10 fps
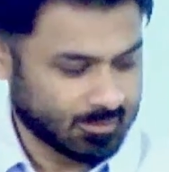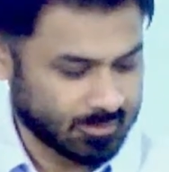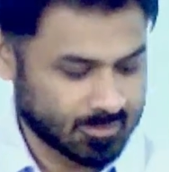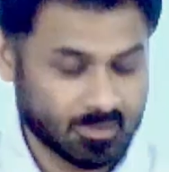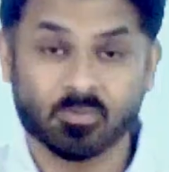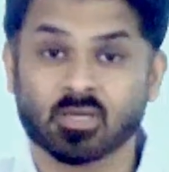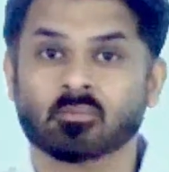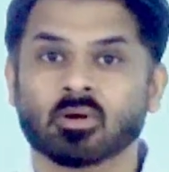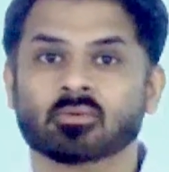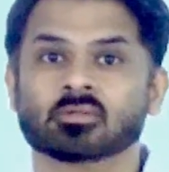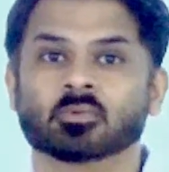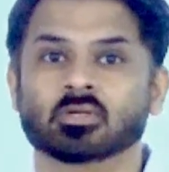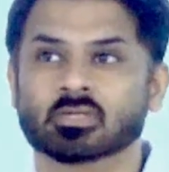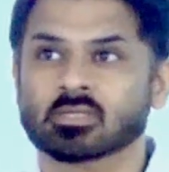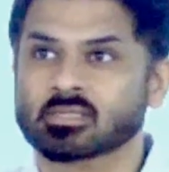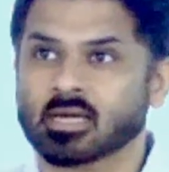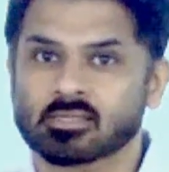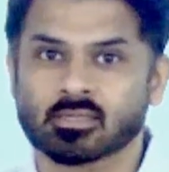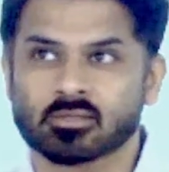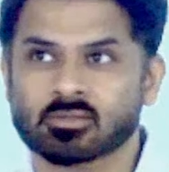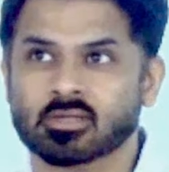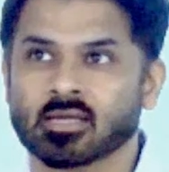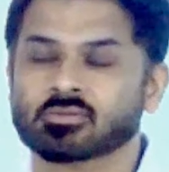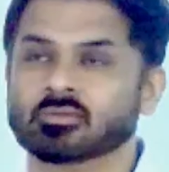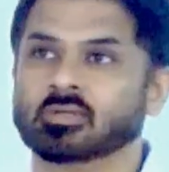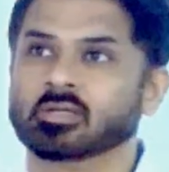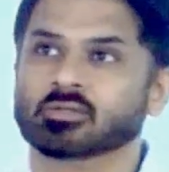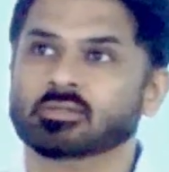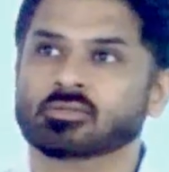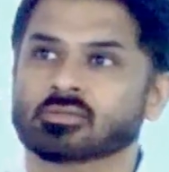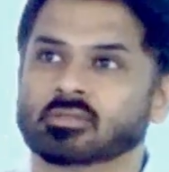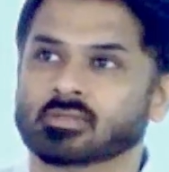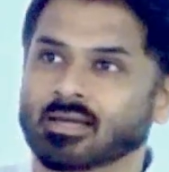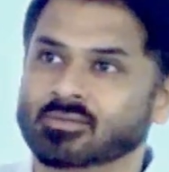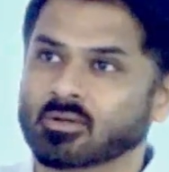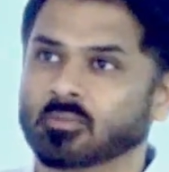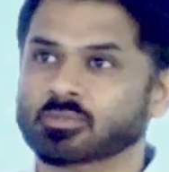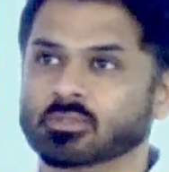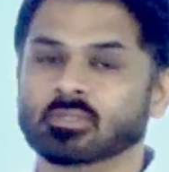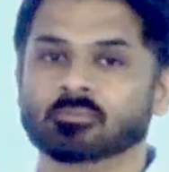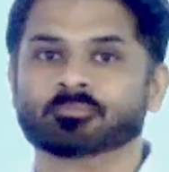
something about political science and international relations as an optional.